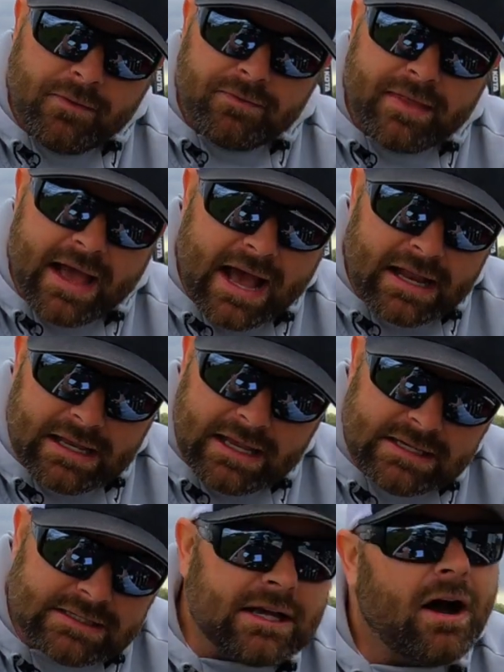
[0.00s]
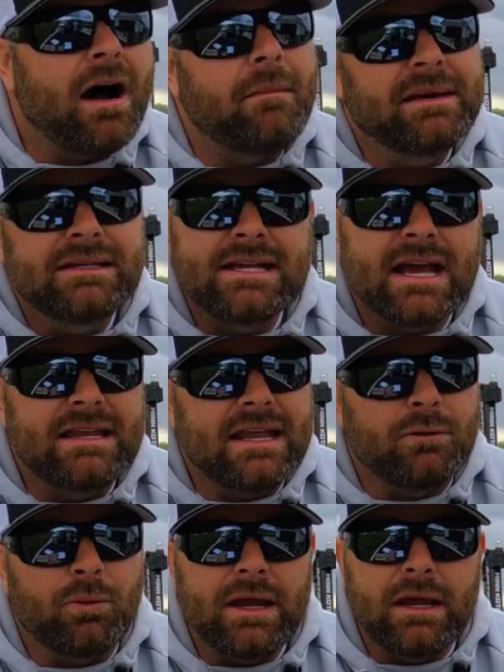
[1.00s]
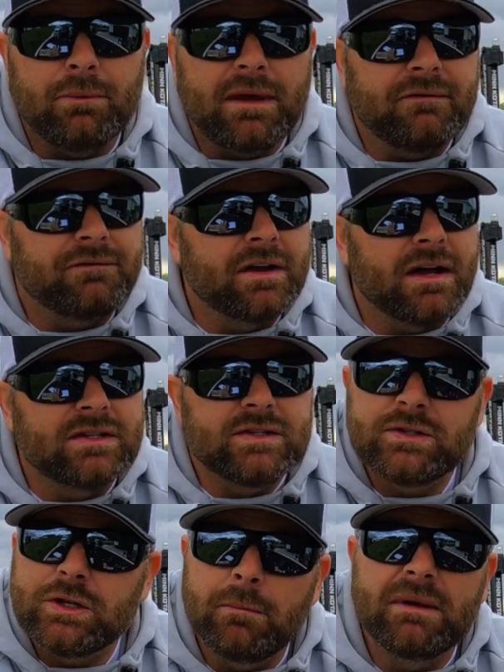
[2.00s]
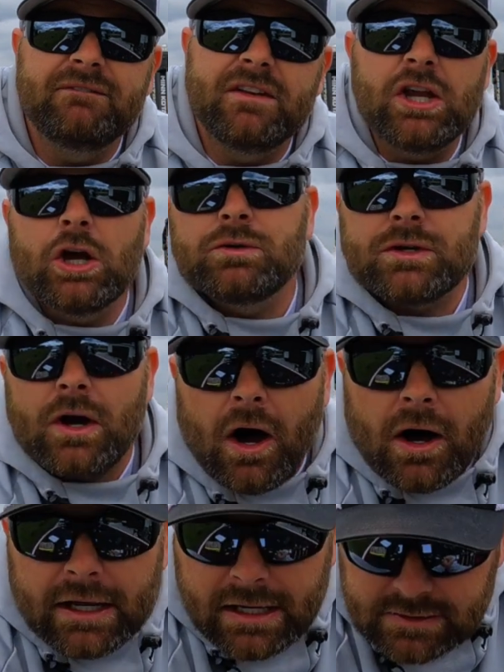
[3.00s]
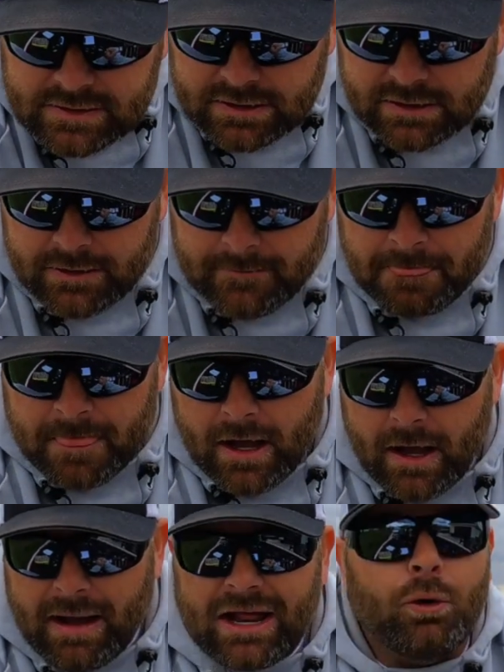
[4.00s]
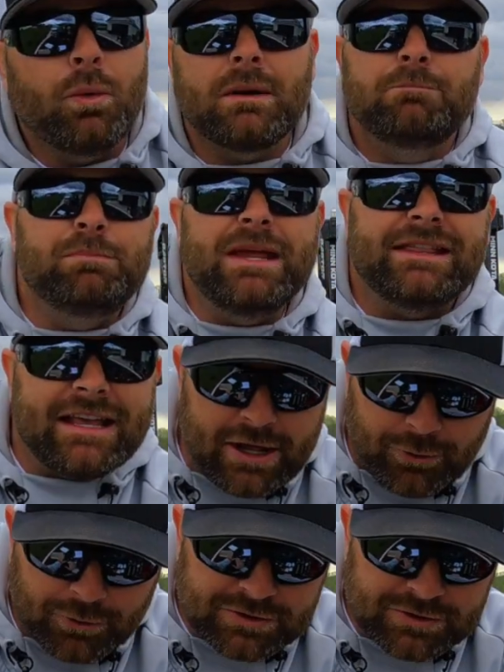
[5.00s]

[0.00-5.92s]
That is the hopping technique. We've done so many videos on it. I don't wanna beat that horse